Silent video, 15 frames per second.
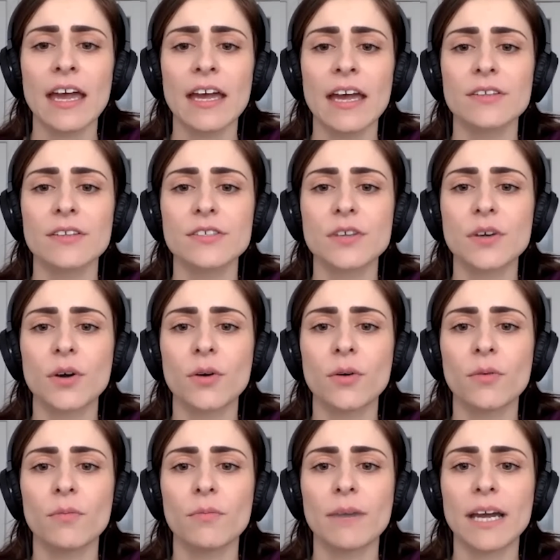And
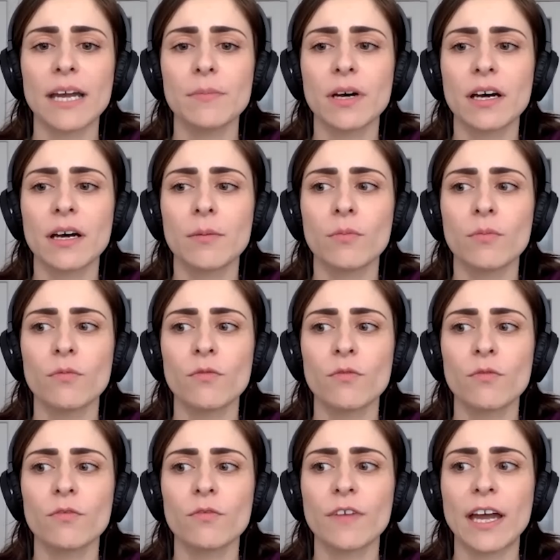so my mom
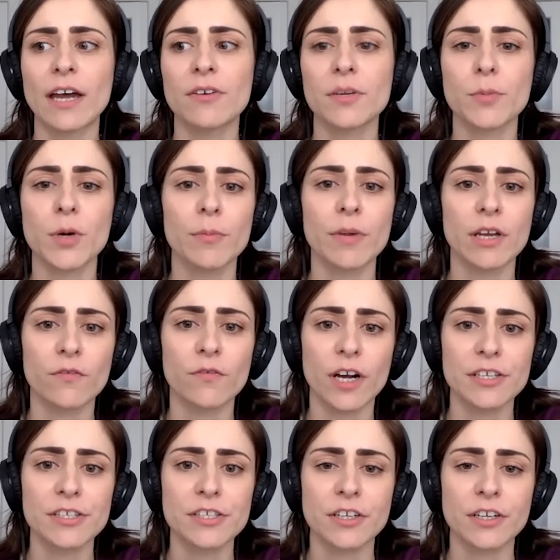found a permanent
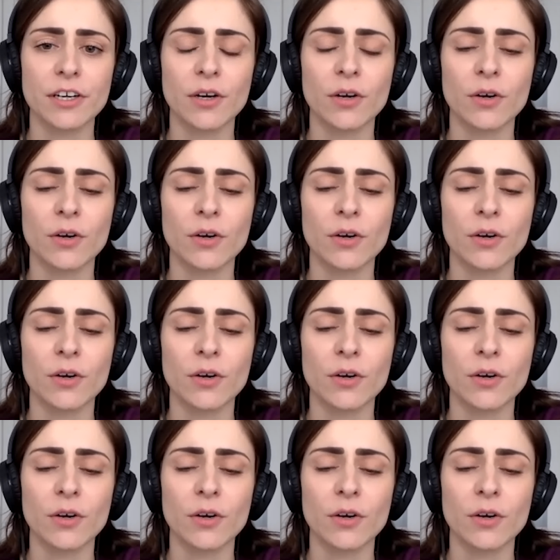foster